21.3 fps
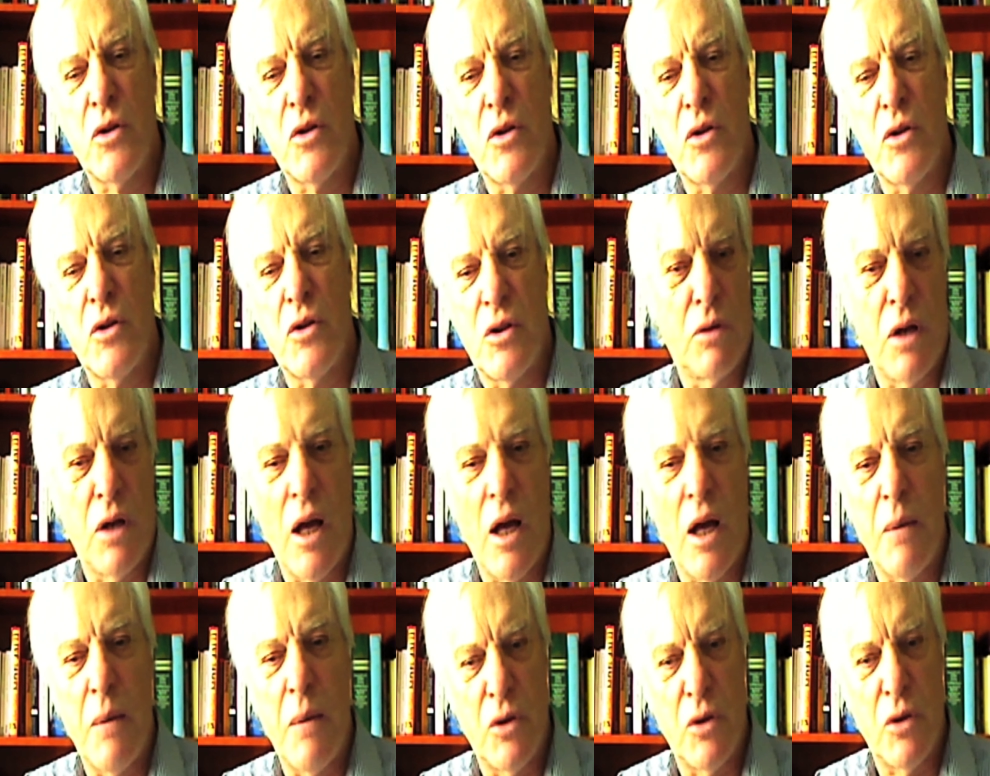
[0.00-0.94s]
to
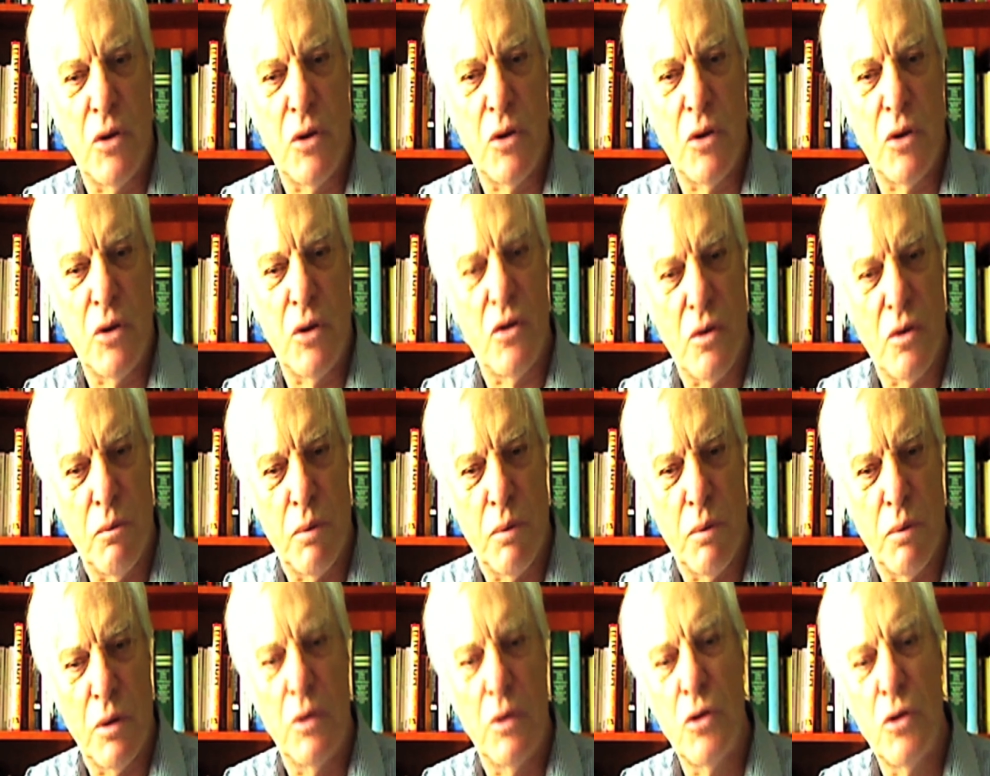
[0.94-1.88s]
climate change and
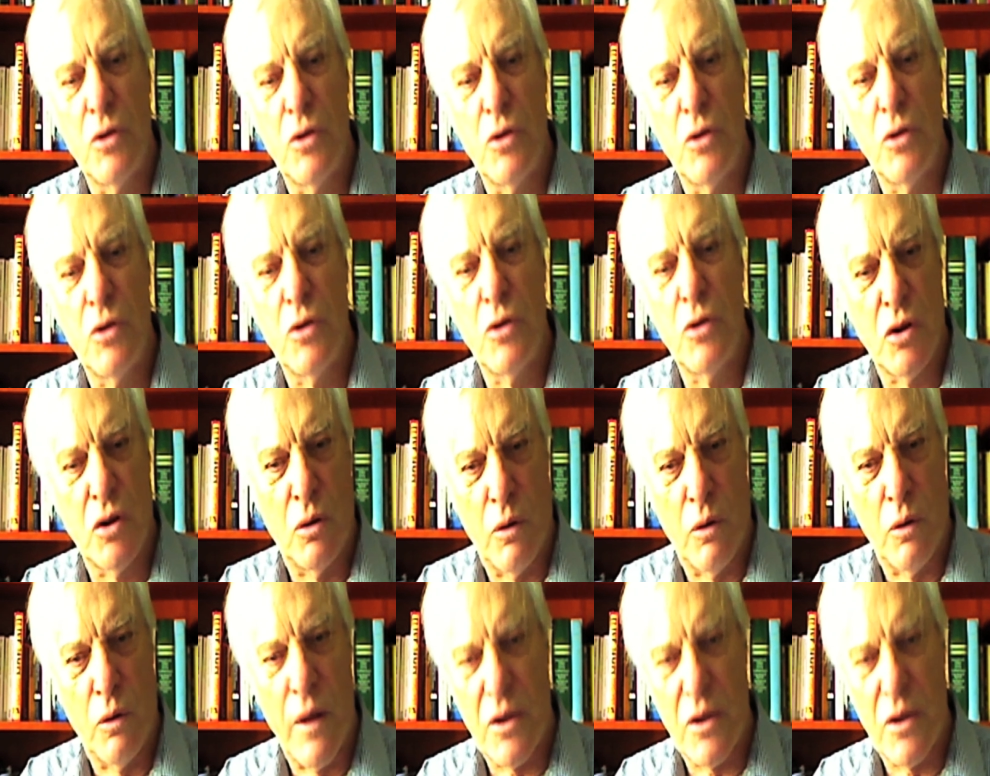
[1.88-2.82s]
pollution and all
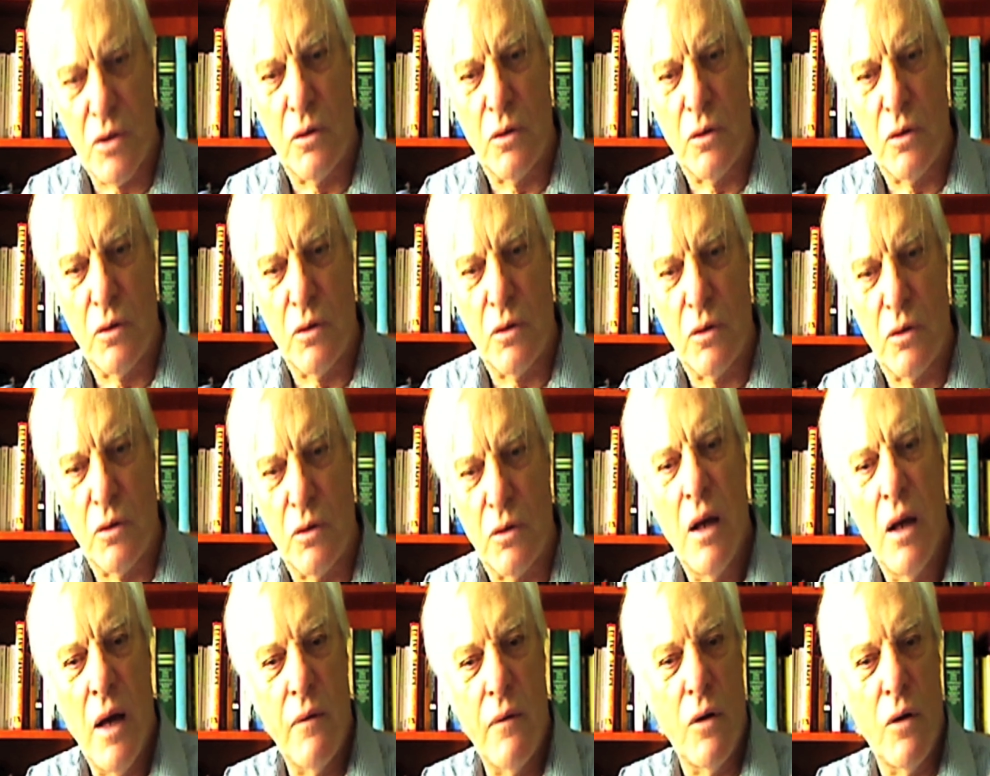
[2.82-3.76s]
that sort of thing
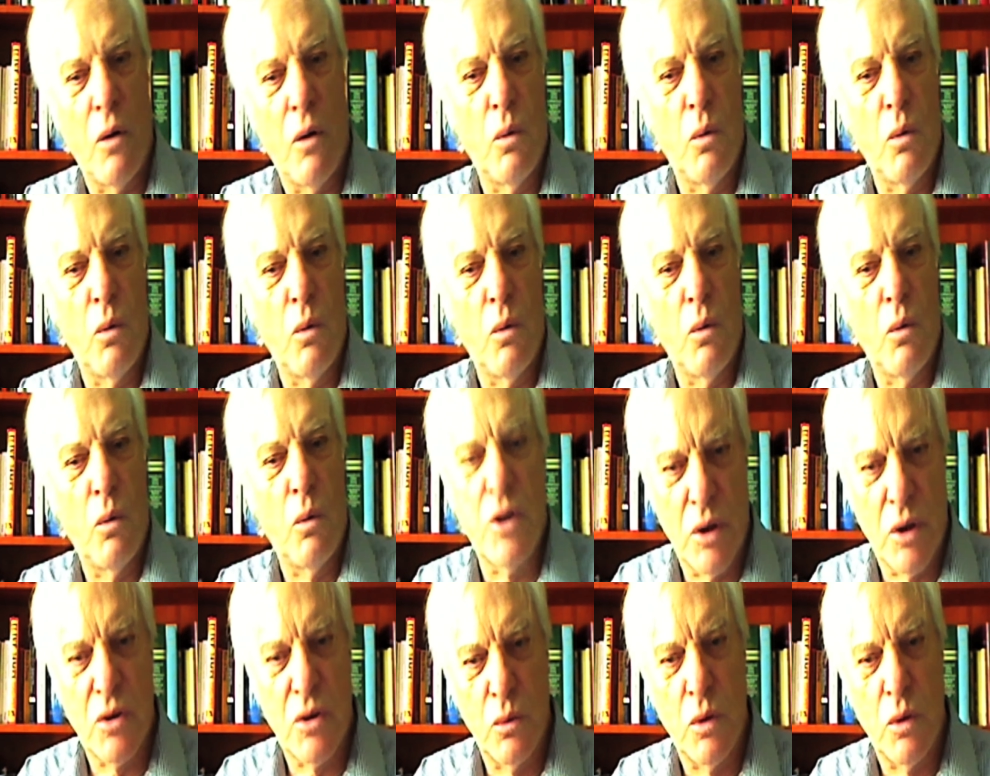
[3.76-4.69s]
have got worse and
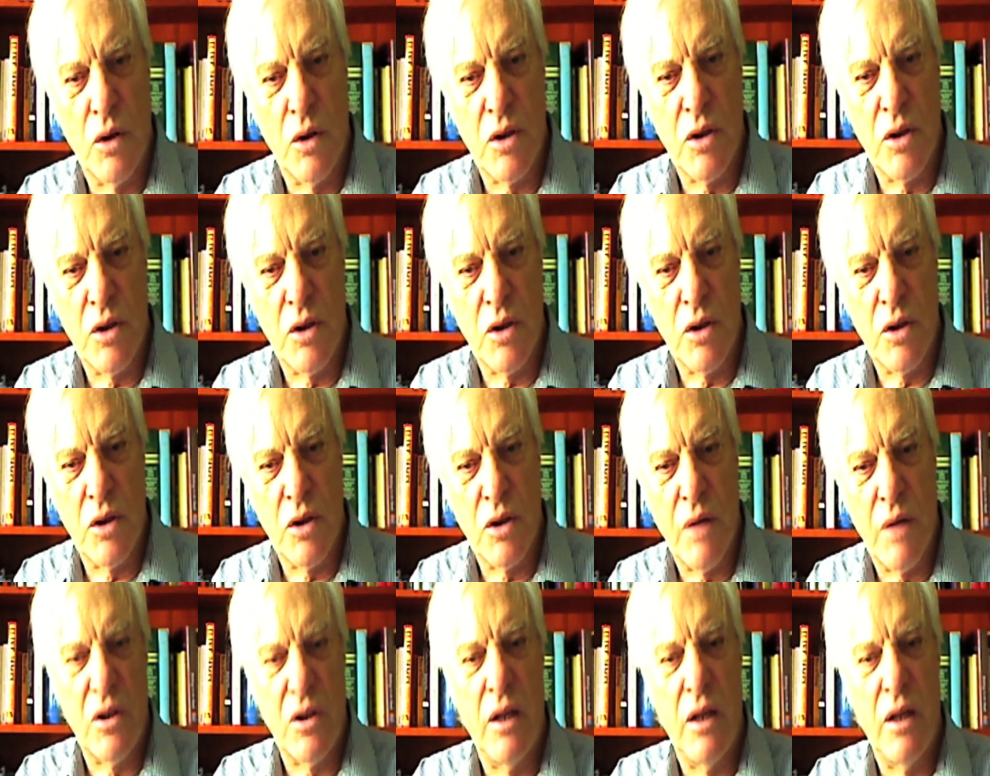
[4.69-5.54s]
worse and worse. They've actually